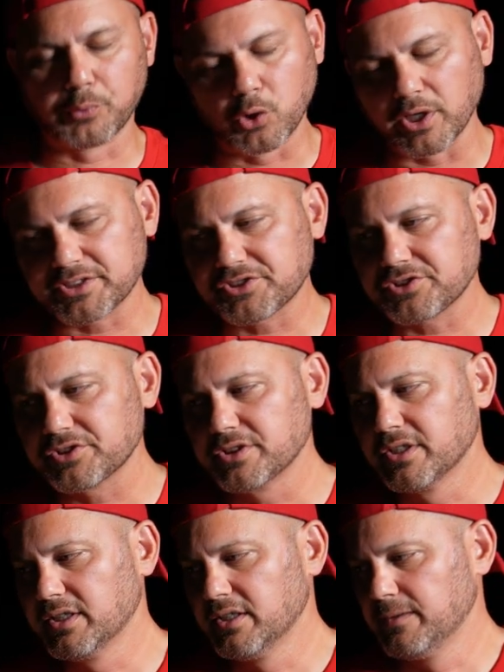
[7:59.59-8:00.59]
push
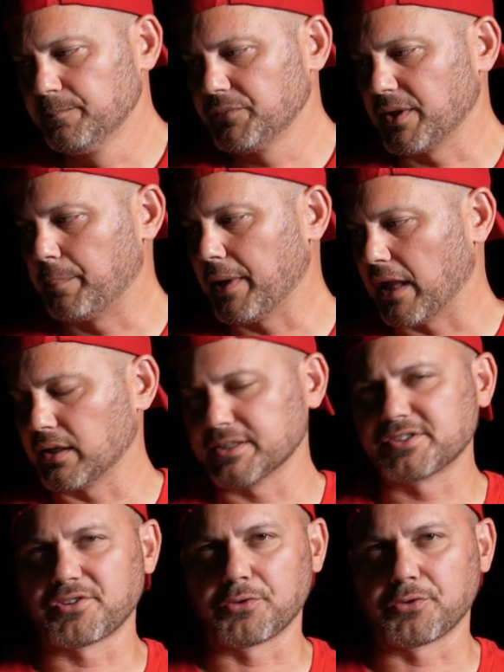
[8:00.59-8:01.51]
the pellets